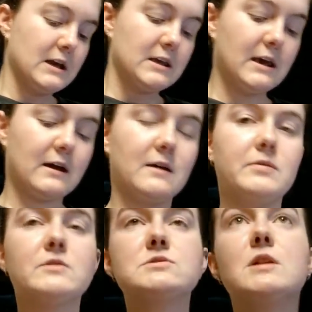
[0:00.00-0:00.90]
Yeah,
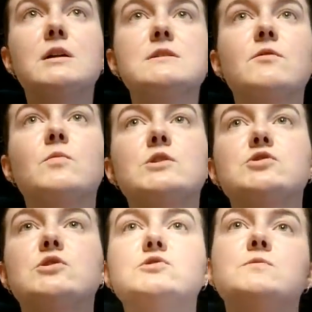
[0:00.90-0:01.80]
there's a lot of different ways
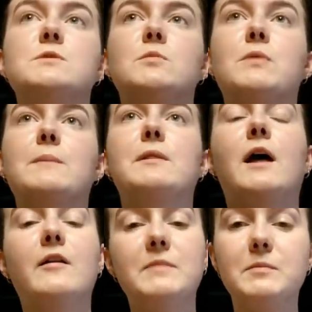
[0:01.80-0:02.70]
you can do meal prep. A
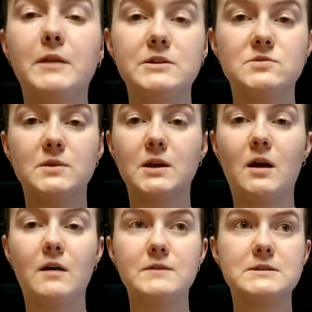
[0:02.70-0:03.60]
lot of people like doing it,
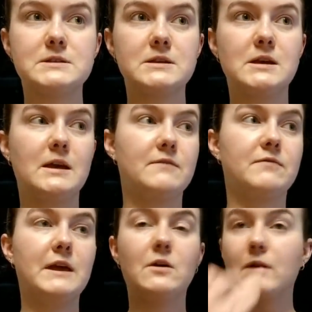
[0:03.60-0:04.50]
obviously,
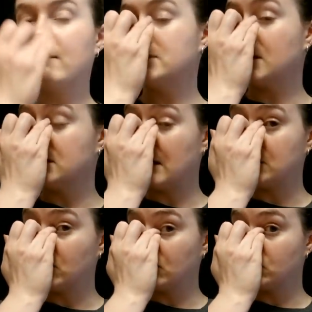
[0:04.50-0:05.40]
if they don't have a ton of time
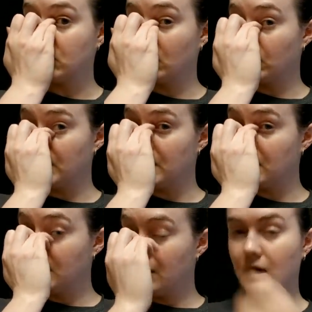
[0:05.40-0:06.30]
to cook during the week,
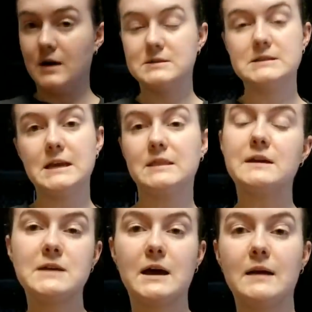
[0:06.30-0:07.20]
to take
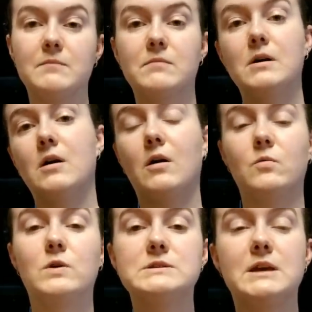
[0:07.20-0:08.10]
that time on
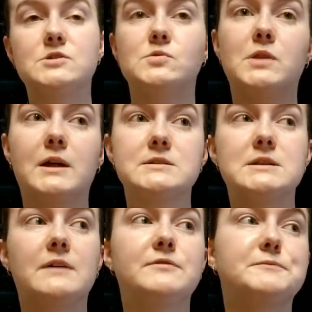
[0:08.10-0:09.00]
one day and do a lot of
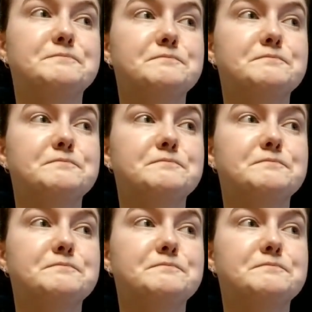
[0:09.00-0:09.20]
stuff.